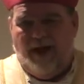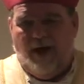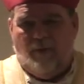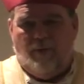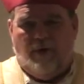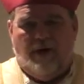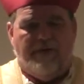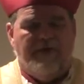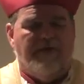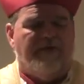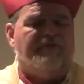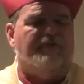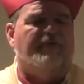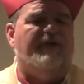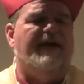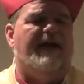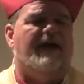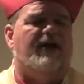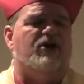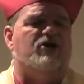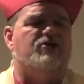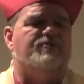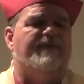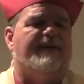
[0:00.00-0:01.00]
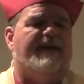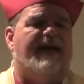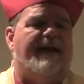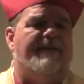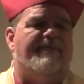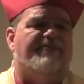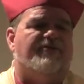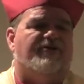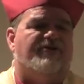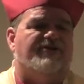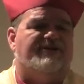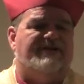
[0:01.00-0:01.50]
Well, the 3 years
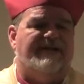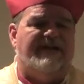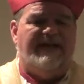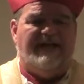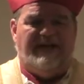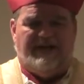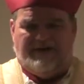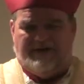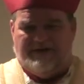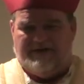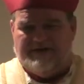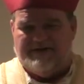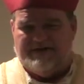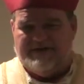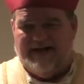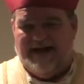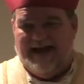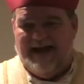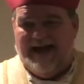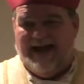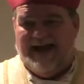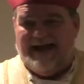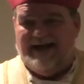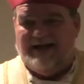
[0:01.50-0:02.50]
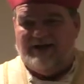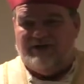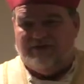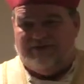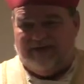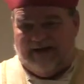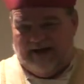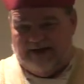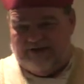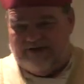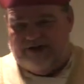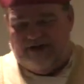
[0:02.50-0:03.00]
became 13 years. And in
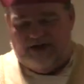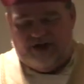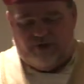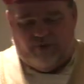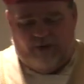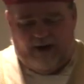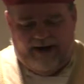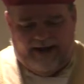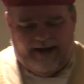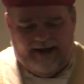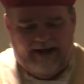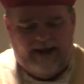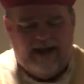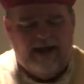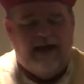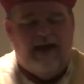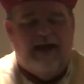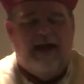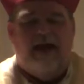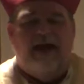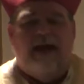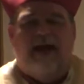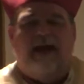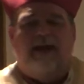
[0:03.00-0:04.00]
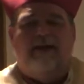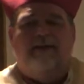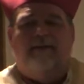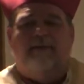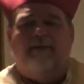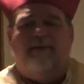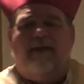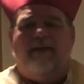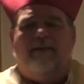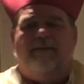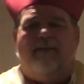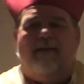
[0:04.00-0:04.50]
2020,
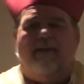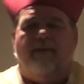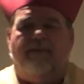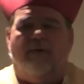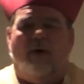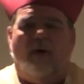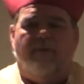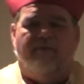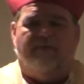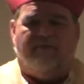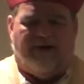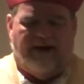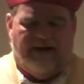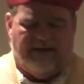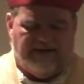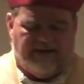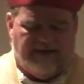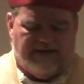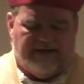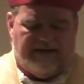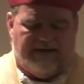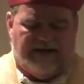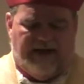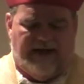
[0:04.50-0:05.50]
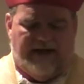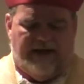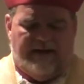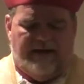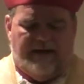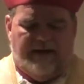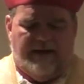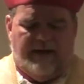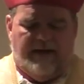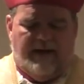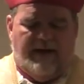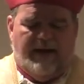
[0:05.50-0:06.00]
the Pope Francis
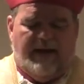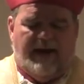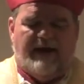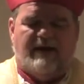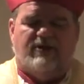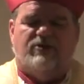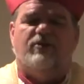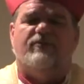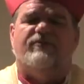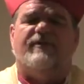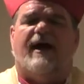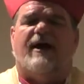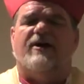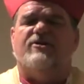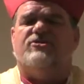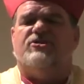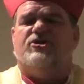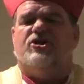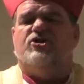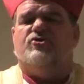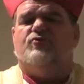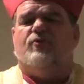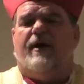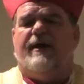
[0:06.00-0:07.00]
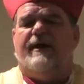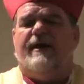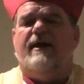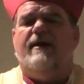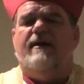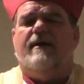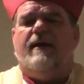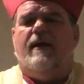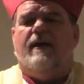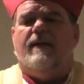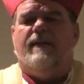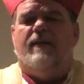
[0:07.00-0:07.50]
said, in
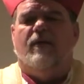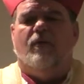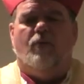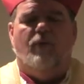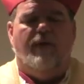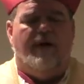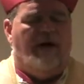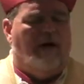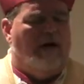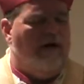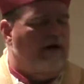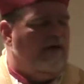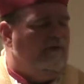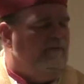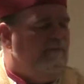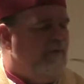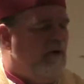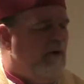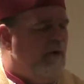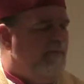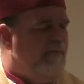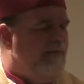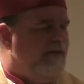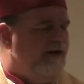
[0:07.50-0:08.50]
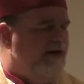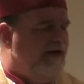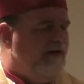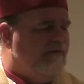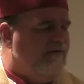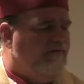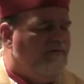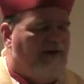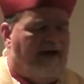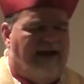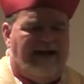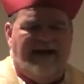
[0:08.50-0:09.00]
2020, the will of Pope Benedict
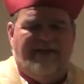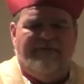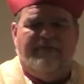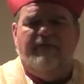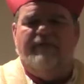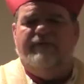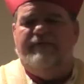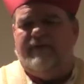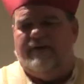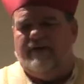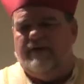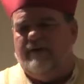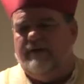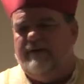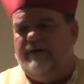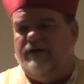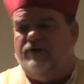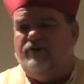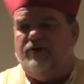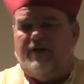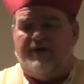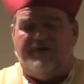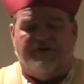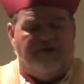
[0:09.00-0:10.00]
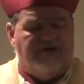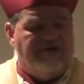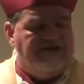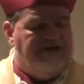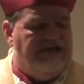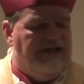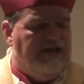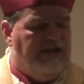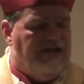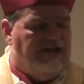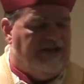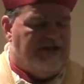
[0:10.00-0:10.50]
was finally fulfilled. It took
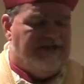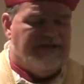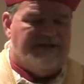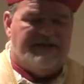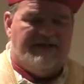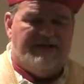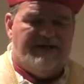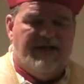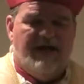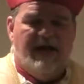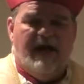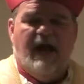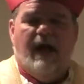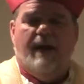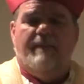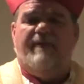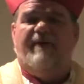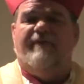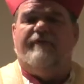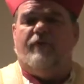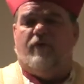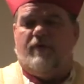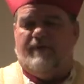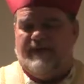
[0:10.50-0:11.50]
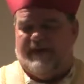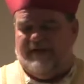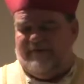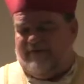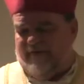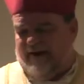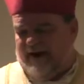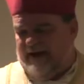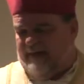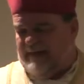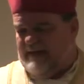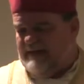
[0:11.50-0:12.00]
13 years before they
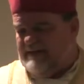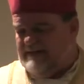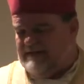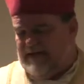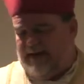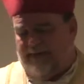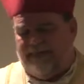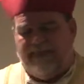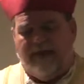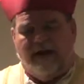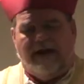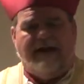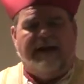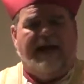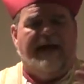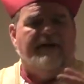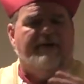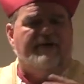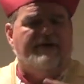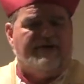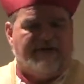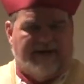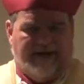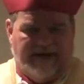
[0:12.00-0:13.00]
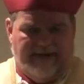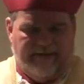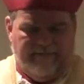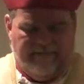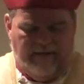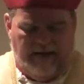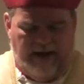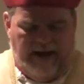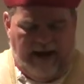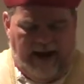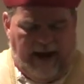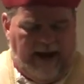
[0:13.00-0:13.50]
finally sent their letters in,
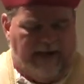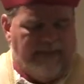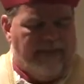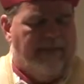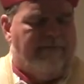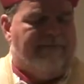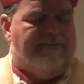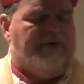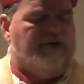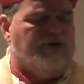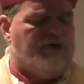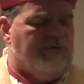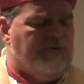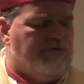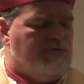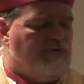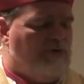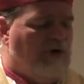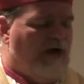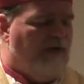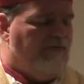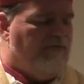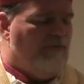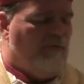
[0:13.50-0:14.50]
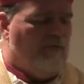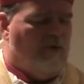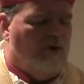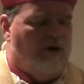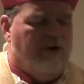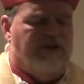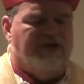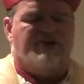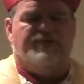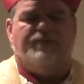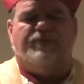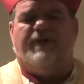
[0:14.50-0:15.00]
and the bishops throughout the
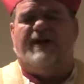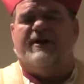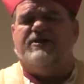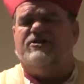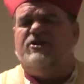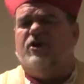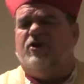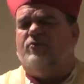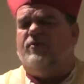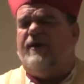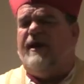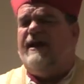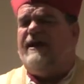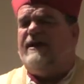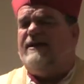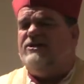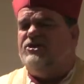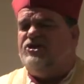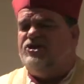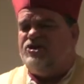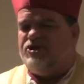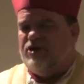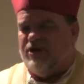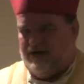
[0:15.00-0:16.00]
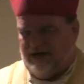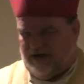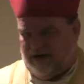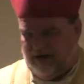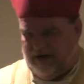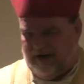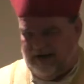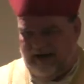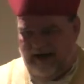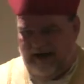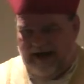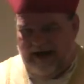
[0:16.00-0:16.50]
world expressed a great
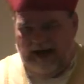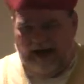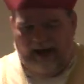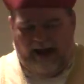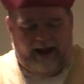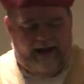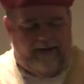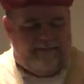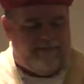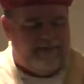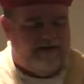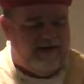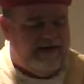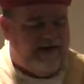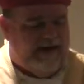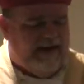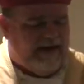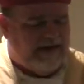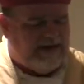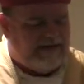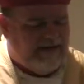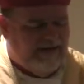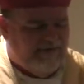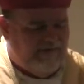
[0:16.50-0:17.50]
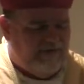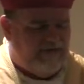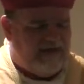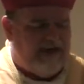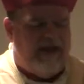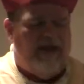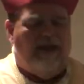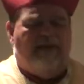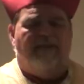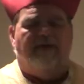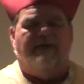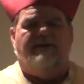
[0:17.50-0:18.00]
concern at the
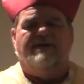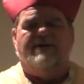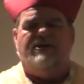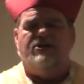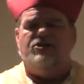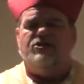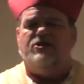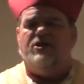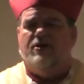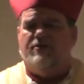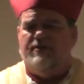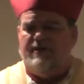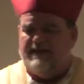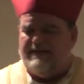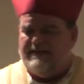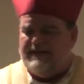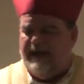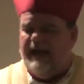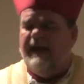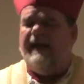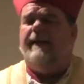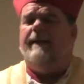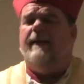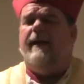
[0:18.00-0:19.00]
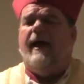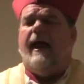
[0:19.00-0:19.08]
negativity, the disunity,